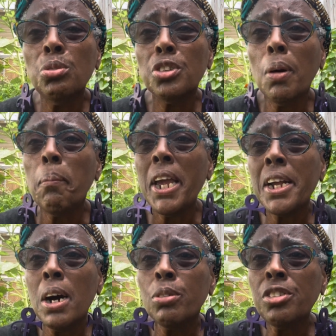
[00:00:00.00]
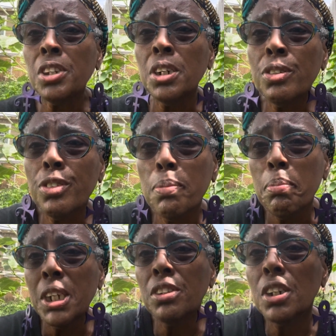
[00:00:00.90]
to make ourselves
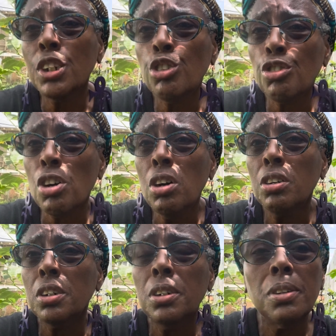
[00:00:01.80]
mentally stronger.